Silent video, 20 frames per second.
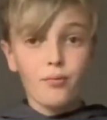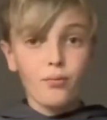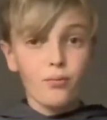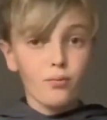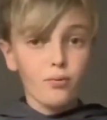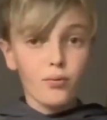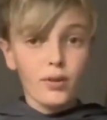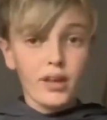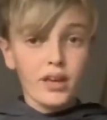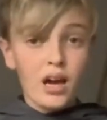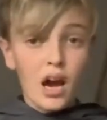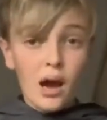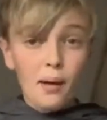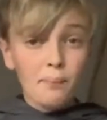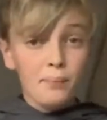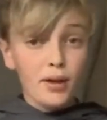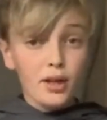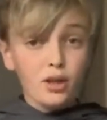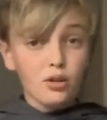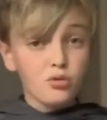We can't
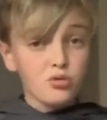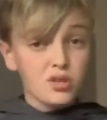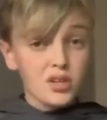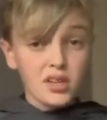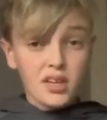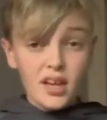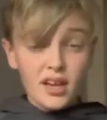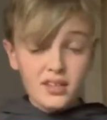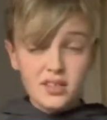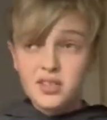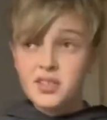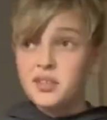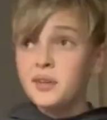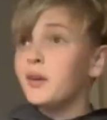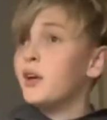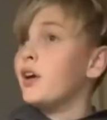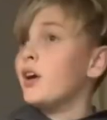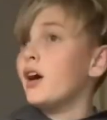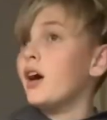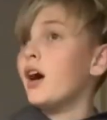be losing this.
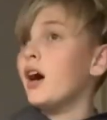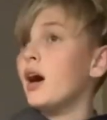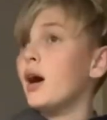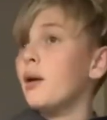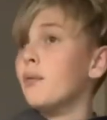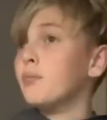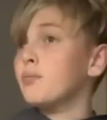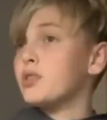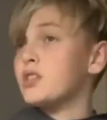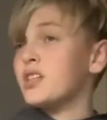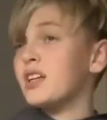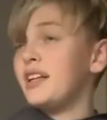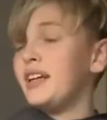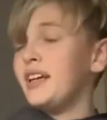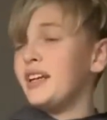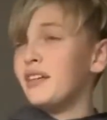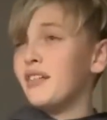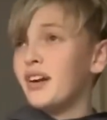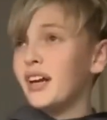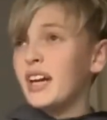Um,
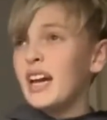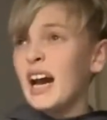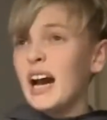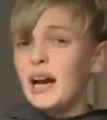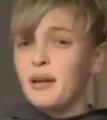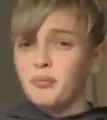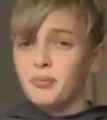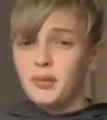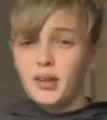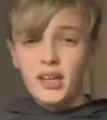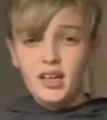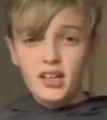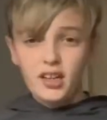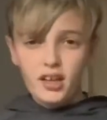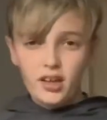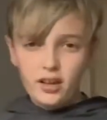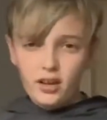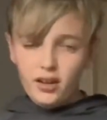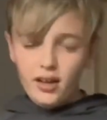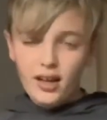Celina and Cam,
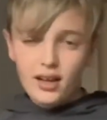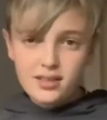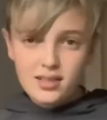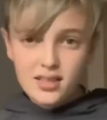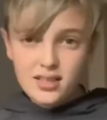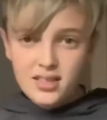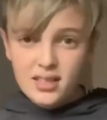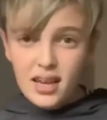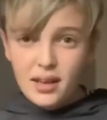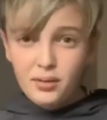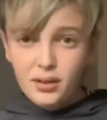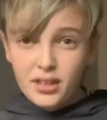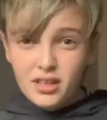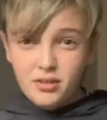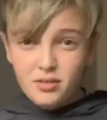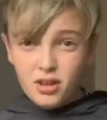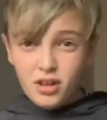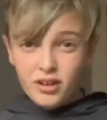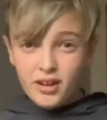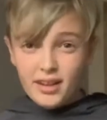as I said, he's
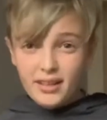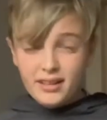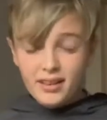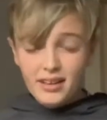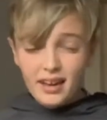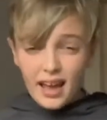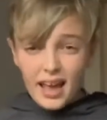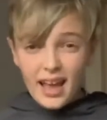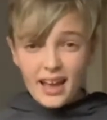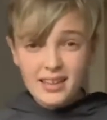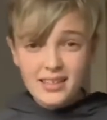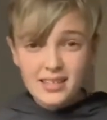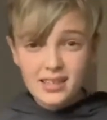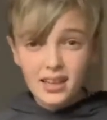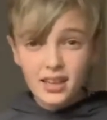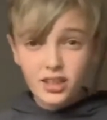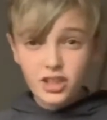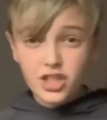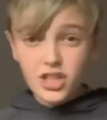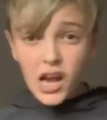creating
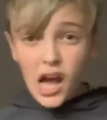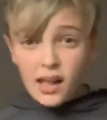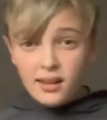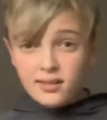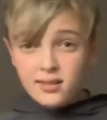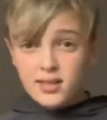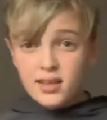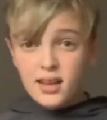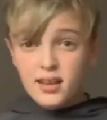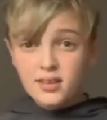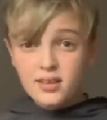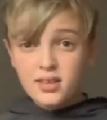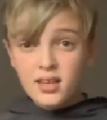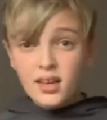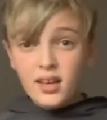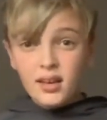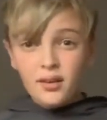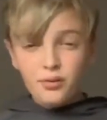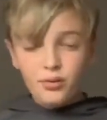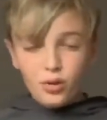excellent chances
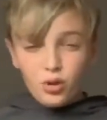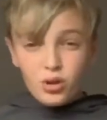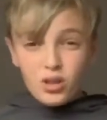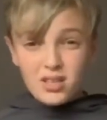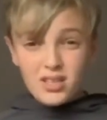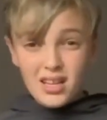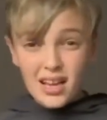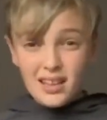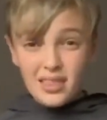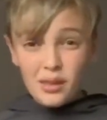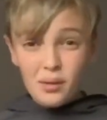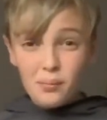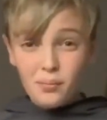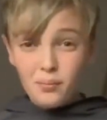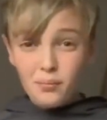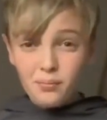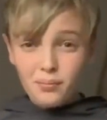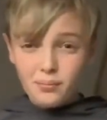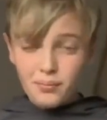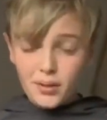through the centre
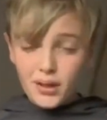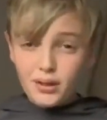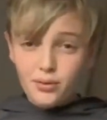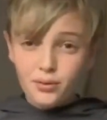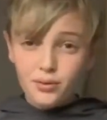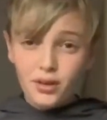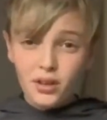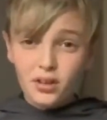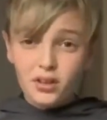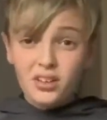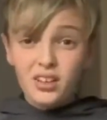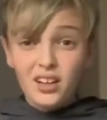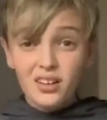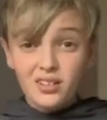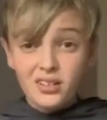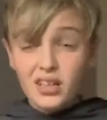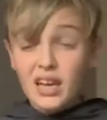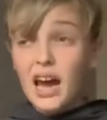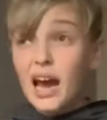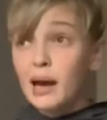midfield
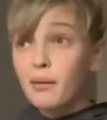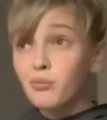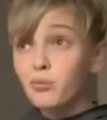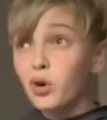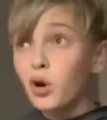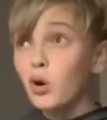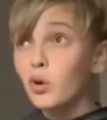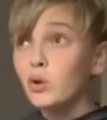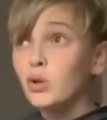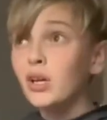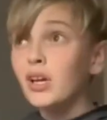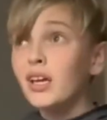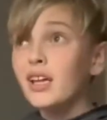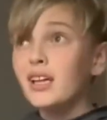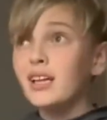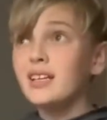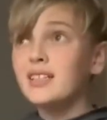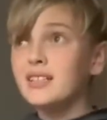and Cam role. He's